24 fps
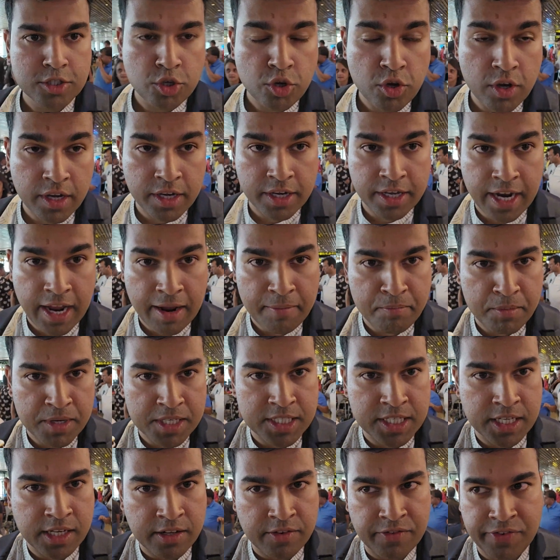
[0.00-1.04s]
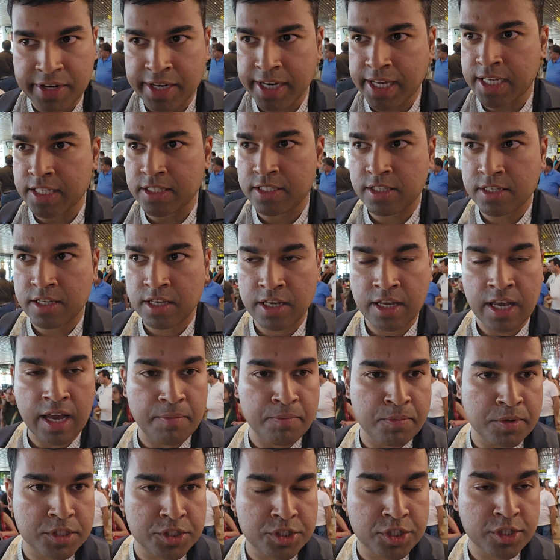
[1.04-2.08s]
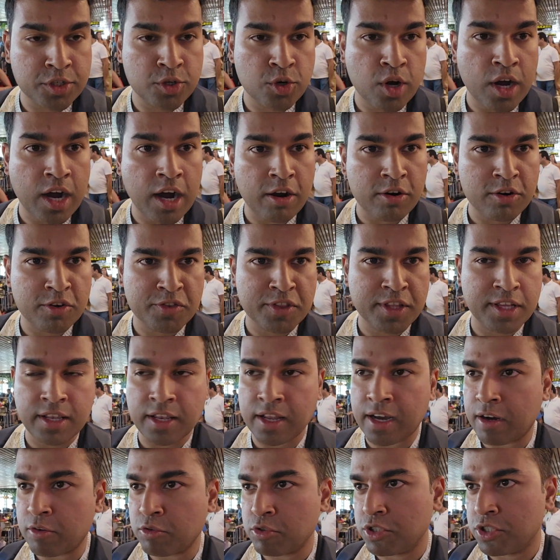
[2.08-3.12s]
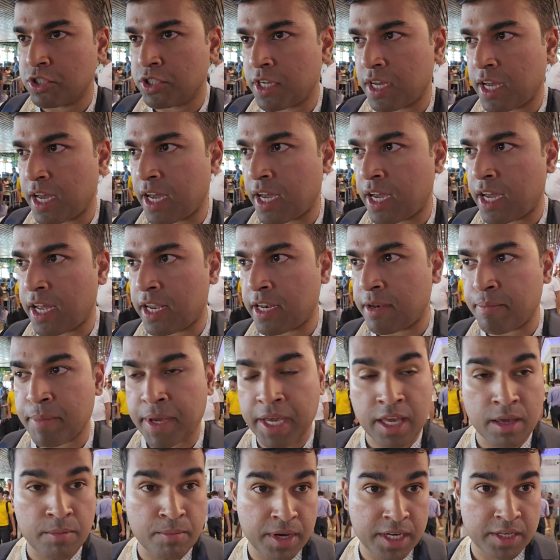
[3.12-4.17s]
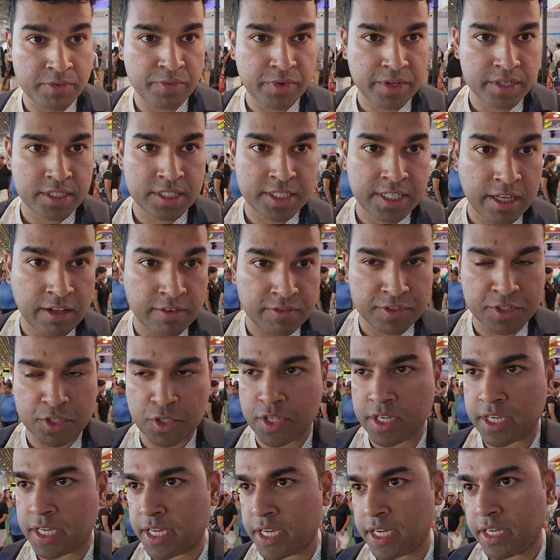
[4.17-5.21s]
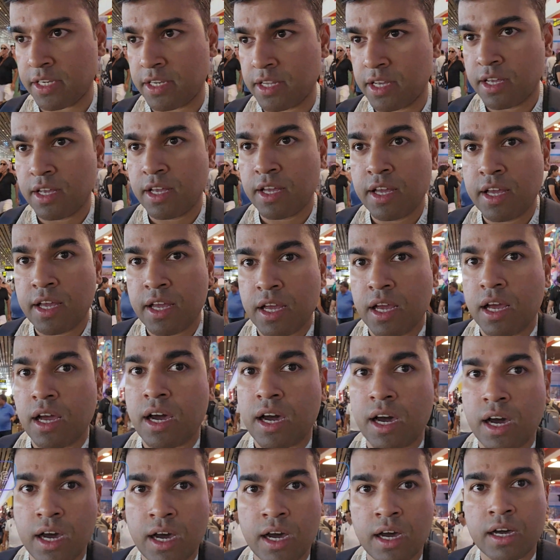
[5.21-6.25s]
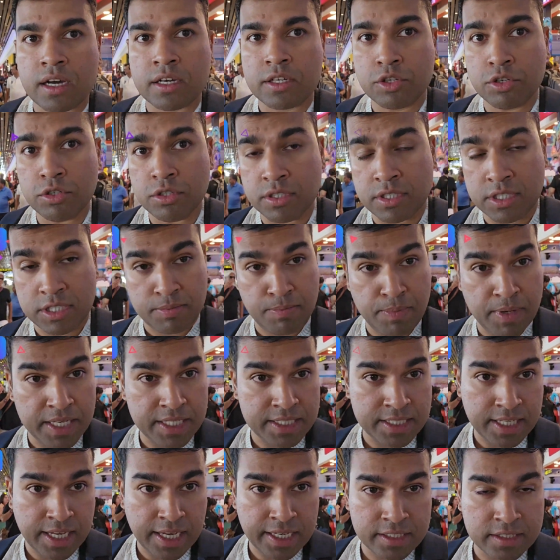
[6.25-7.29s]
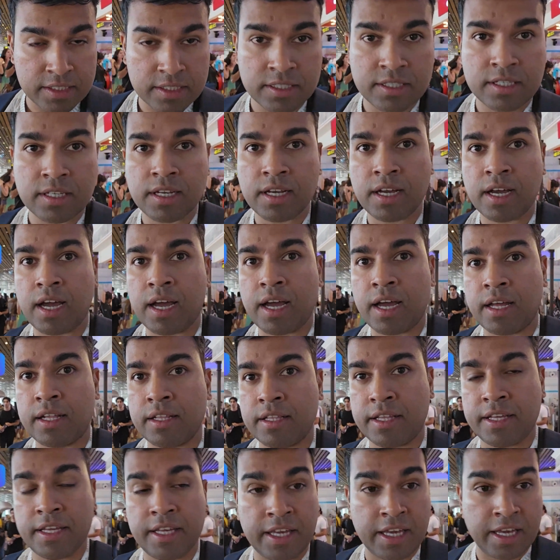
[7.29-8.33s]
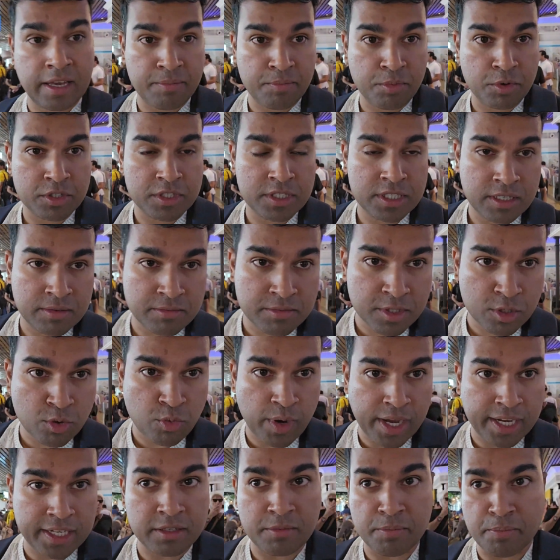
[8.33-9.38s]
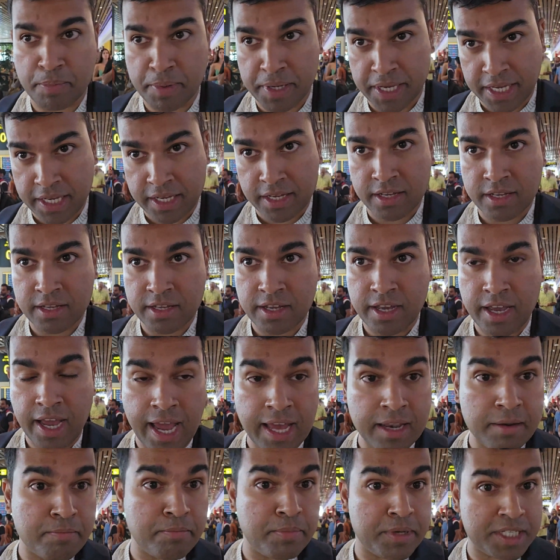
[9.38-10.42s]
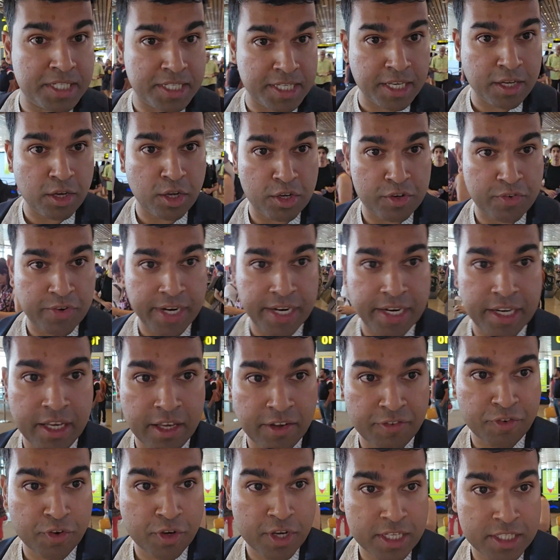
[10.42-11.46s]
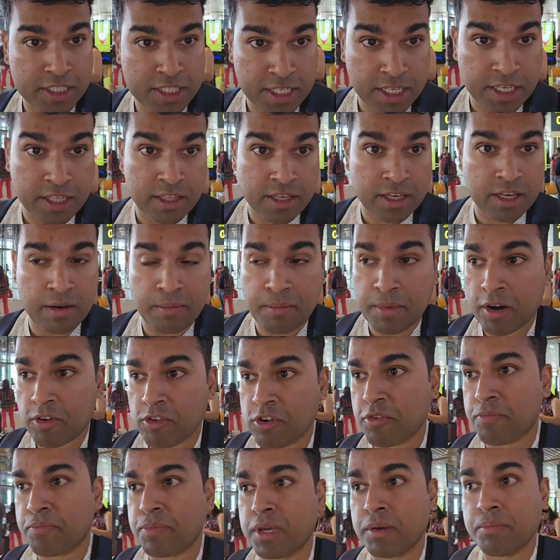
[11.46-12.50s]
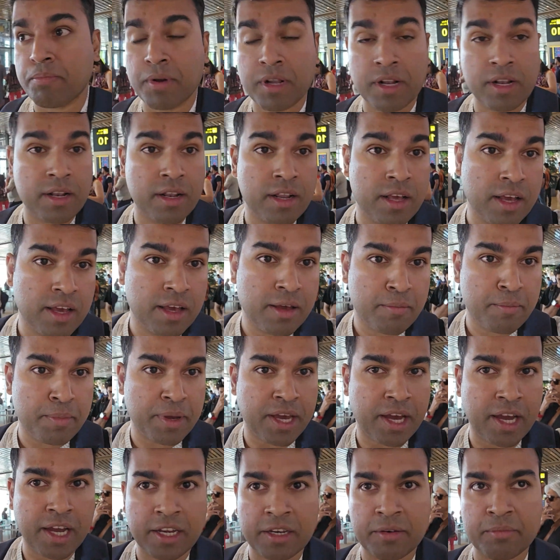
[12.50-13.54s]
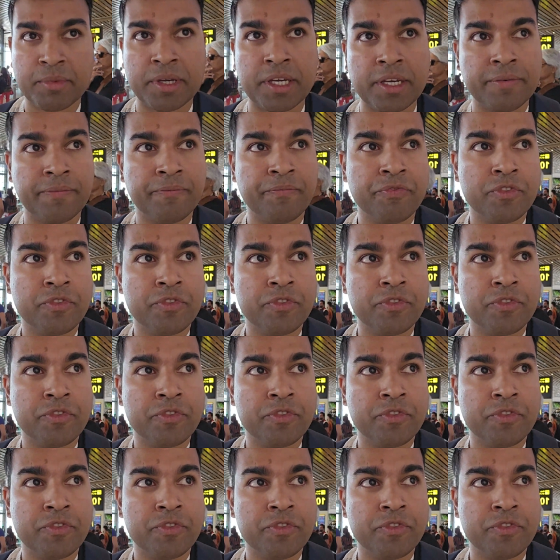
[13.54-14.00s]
So I grabbed myself a nice cappuccino out of the lounge and making myself to the gate. Good display signs, and the airport seems quite big and busy already, if you can see the amount of people behind me.